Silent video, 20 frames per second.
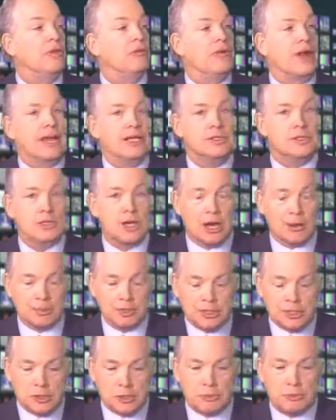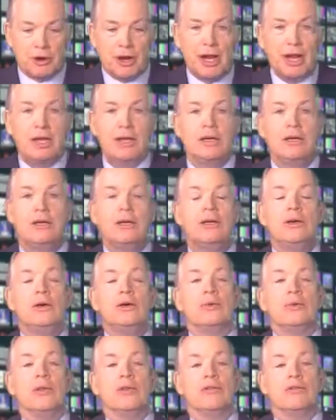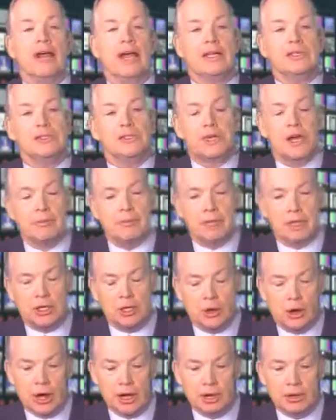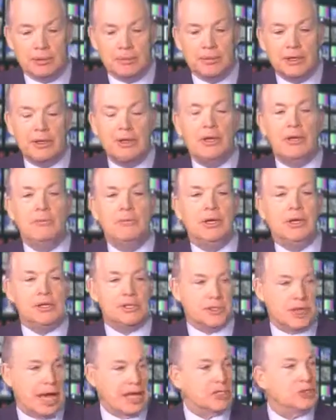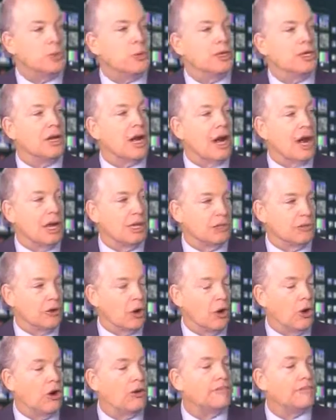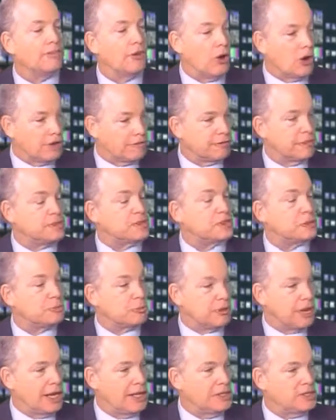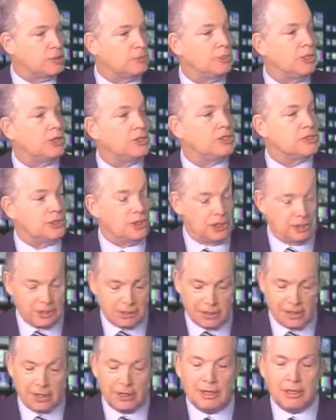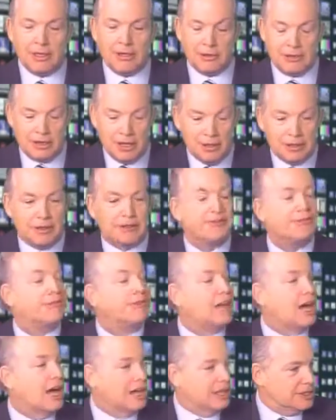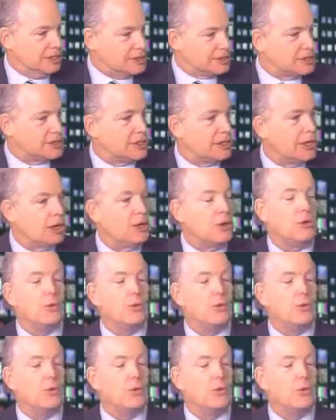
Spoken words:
When the rains come in the spring, when the rains come in the autumn, because that's when cholera often spreads, because the floods,